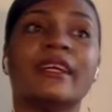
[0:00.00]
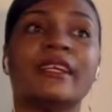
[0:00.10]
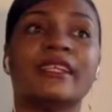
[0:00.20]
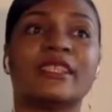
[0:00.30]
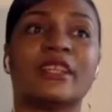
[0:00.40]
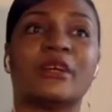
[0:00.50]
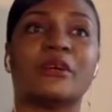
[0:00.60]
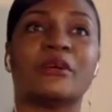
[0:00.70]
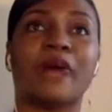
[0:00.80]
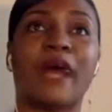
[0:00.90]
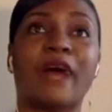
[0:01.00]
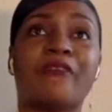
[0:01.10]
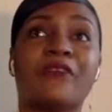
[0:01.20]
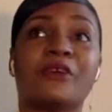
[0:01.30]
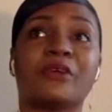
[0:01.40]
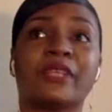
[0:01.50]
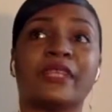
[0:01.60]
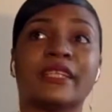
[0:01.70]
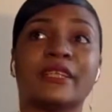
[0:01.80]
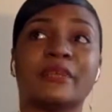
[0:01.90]
So I feel really
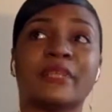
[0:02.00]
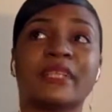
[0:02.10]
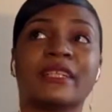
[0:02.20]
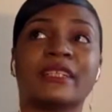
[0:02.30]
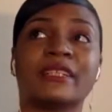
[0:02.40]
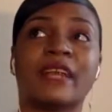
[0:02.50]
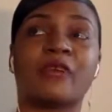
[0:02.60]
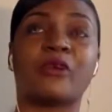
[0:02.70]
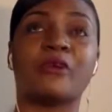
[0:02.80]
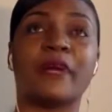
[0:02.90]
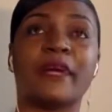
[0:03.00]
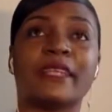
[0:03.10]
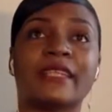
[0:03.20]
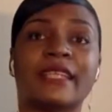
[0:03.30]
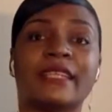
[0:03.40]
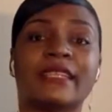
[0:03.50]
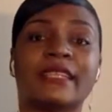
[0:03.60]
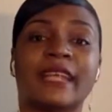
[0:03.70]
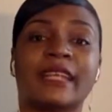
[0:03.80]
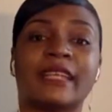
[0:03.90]
good because I wrote my essays
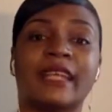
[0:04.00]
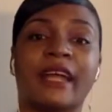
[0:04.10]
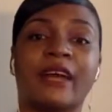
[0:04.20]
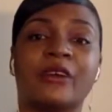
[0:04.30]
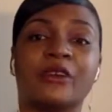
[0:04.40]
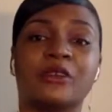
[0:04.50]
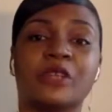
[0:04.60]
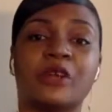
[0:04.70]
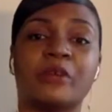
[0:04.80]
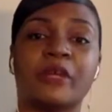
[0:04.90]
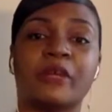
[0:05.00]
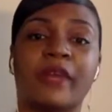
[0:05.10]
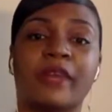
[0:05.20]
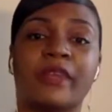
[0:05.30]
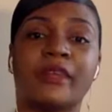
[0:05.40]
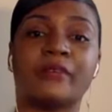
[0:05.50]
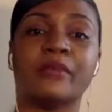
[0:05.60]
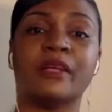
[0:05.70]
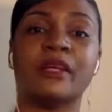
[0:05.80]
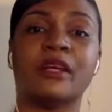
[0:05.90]
exactly how you told me to write them,
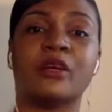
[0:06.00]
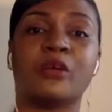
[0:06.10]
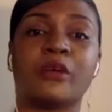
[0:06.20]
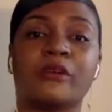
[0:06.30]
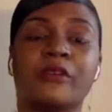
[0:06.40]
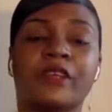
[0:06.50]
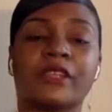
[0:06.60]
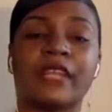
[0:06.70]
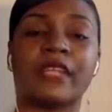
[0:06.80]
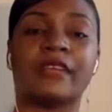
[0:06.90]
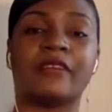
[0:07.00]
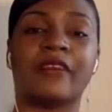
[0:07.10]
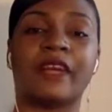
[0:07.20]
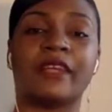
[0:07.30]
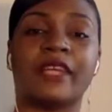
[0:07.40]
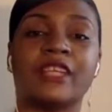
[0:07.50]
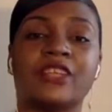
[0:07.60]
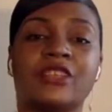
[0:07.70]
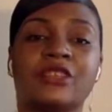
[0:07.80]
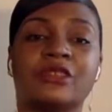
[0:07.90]
where you first identified the
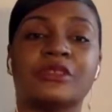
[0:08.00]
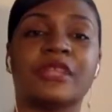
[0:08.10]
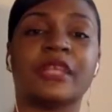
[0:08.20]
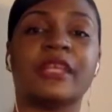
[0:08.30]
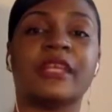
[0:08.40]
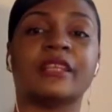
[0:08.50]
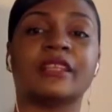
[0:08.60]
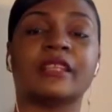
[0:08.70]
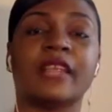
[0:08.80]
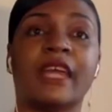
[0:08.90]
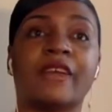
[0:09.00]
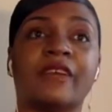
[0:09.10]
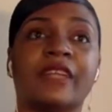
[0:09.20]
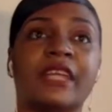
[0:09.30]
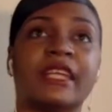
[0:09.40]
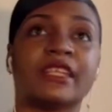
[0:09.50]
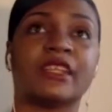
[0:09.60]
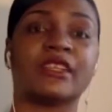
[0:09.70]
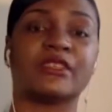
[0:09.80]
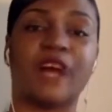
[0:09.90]
issues and then to look at everything in
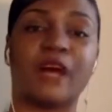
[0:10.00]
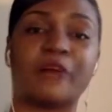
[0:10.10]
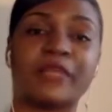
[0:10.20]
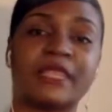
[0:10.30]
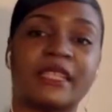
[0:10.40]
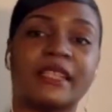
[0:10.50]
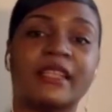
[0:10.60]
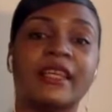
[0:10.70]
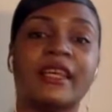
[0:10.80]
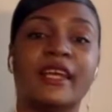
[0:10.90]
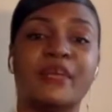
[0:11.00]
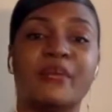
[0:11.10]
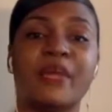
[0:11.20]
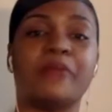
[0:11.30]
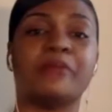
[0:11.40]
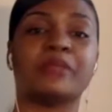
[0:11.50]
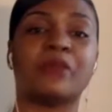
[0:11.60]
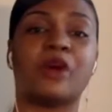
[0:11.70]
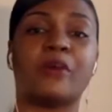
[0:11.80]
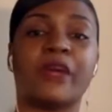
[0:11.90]
terms of opposite and make
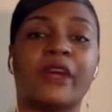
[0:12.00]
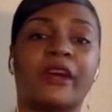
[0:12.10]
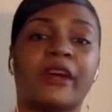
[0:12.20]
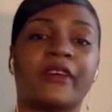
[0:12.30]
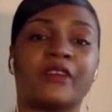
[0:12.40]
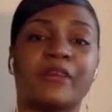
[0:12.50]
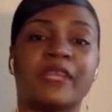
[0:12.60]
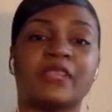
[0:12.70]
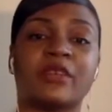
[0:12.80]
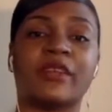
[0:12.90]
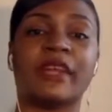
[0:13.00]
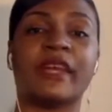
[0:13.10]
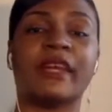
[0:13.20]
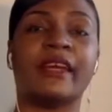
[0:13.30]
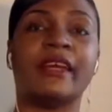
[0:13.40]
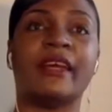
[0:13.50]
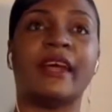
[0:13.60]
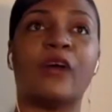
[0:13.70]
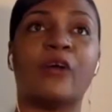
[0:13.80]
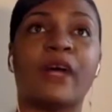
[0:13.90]
small paragraphs based on that.
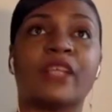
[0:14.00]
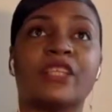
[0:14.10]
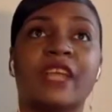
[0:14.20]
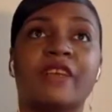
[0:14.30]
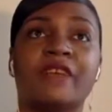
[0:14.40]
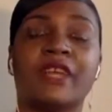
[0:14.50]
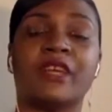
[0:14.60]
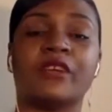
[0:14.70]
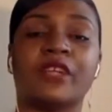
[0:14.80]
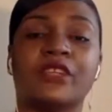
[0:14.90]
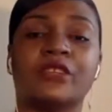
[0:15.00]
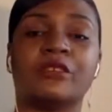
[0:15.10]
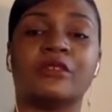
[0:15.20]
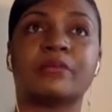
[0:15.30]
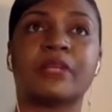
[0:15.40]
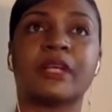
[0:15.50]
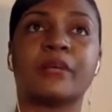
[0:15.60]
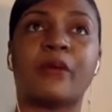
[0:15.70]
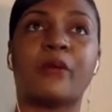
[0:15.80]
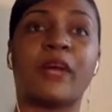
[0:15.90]
I watched that video that you put
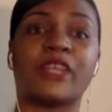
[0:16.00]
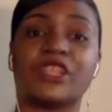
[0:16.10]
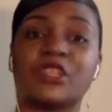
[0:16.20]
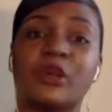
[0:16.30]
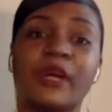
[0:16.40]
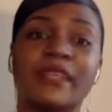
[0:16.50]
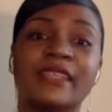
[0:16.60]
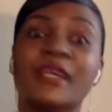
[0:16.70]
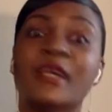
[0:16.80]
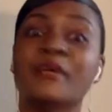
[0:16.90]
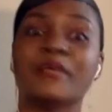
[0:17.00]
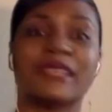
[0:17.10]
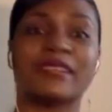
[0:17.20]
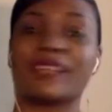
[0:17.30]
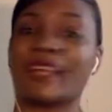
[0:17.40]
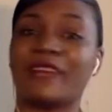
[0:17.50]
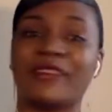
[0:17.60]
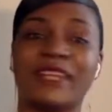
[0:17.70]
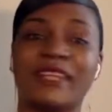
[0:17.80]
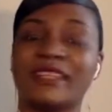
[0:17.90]
up. I watched it twice because I was like, I have
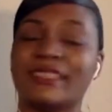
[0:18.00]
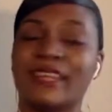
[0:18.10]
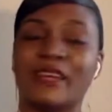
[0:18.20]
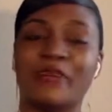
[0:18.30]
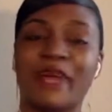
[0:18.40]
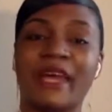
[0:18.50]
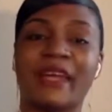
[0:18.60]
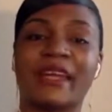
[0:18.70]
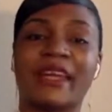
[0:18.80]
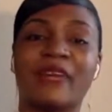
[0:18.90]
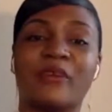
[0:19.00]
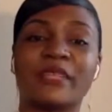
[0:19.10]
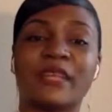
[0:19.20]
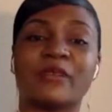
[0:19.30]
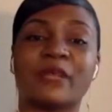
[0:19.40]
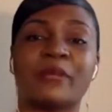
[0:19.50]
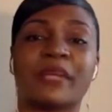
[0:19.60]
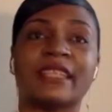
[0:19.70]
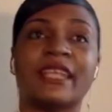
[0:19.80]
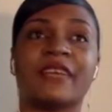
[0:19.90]
to get this down pat. And once I was able
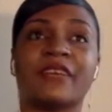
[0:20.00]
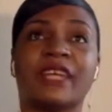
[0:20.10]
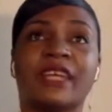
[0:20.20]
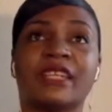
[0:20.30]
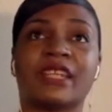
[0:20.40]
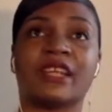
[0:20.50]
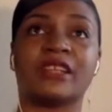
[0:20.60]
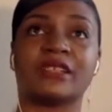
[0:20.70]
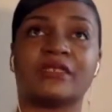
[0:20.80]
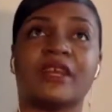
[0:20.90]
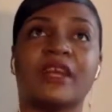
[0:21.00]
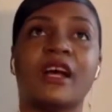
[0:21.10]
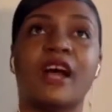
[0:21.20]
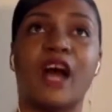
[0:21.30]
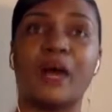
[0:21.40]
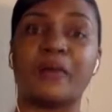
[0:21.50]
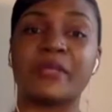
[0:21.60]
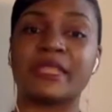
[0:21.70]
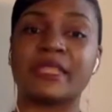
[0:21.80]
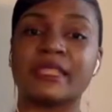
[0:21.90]
to see everything in terms of
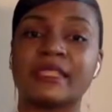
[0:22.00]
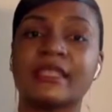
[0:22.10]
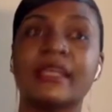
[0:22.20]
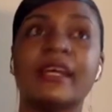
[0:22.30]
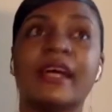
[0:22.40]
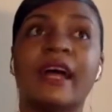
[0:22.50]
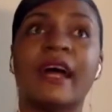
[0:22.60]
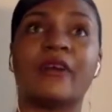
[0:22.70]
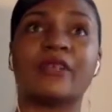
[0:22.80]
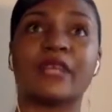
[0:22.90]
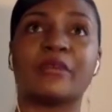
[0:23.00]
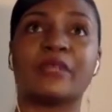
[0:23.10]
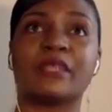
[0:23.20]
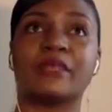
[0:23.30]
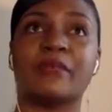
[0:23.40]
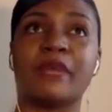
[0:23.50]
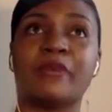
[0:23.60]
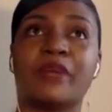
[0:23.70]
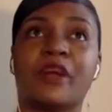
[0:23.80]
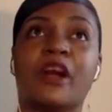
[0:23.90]
opposites, I was able to make
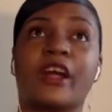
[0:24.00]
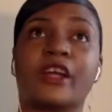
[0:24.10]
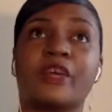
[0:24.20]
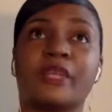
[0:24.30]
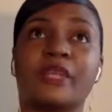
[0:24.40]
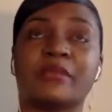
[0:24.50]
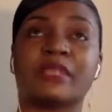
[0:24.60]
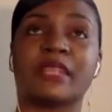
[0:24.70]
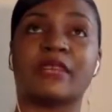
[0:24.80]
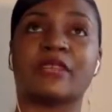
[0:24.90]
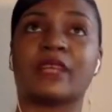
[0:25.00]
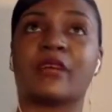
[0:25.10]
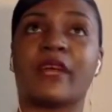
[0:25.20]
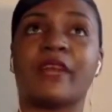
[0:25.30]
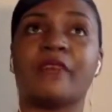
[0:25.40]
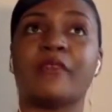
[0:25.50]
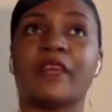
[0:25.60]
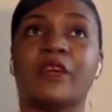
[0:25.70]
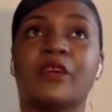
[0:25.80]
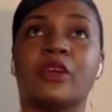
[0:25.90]
better arguments because I was like, okay, even if I
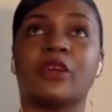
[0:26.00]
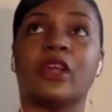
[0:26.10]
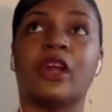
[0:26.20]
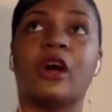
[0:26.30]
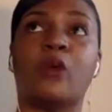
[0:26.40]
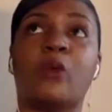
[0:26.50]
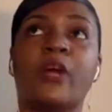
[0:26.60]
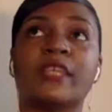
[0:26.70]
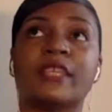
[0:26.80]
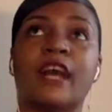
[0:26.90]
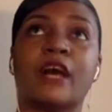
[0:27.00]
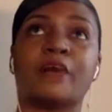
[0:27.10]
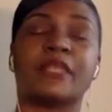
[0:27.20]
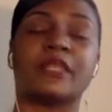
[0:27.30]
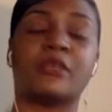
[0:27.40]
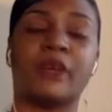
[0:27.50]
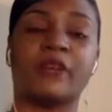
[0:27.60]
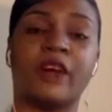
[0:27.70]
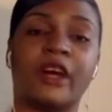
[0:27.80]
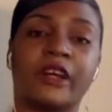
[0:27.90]
don't know the law, what's the opposite way of
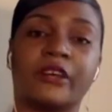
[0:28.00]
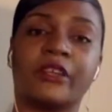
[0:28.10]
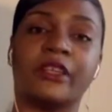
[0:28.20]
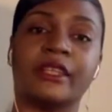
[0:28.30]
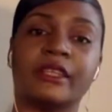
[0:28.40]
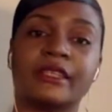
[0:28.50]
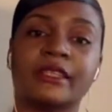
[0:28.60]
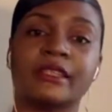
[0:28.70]
arguing this?